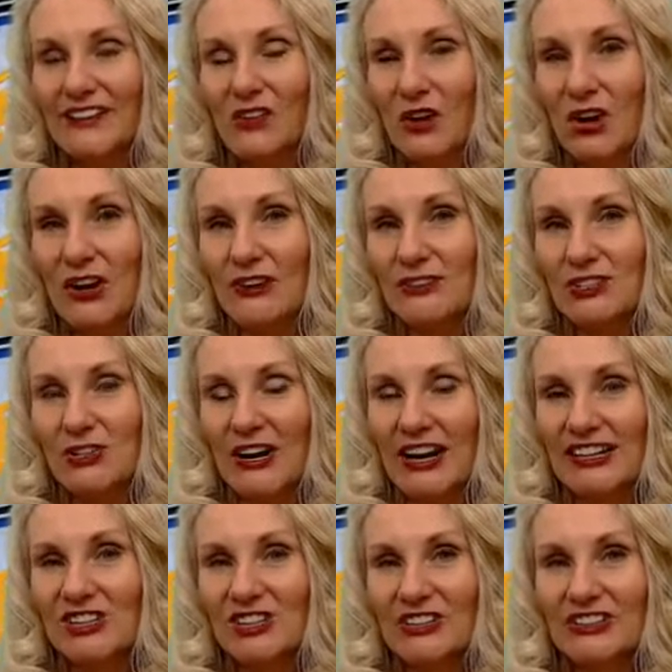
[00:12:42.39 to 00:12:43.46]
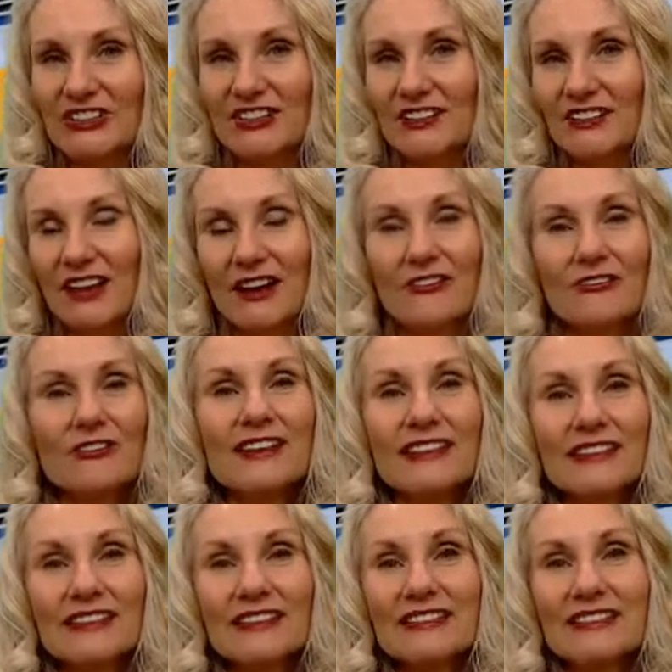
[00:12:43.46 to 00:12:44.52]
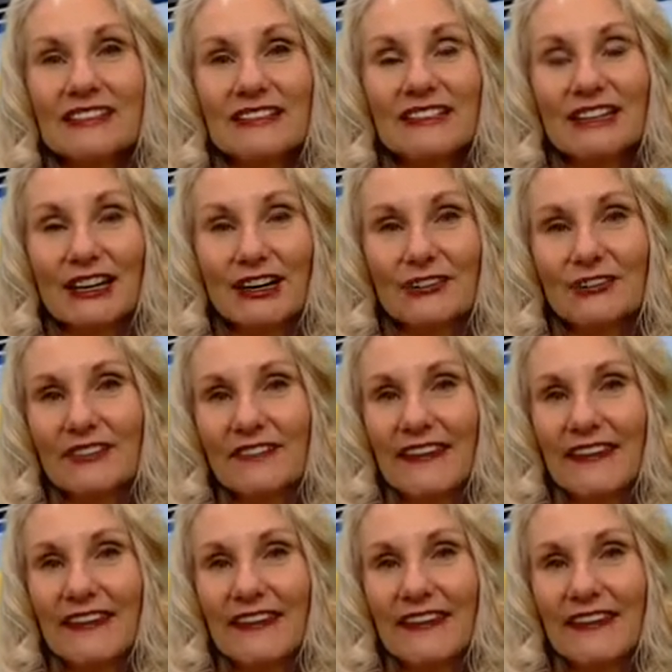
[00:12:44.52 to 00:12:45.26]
law of attraction, everything is a gift.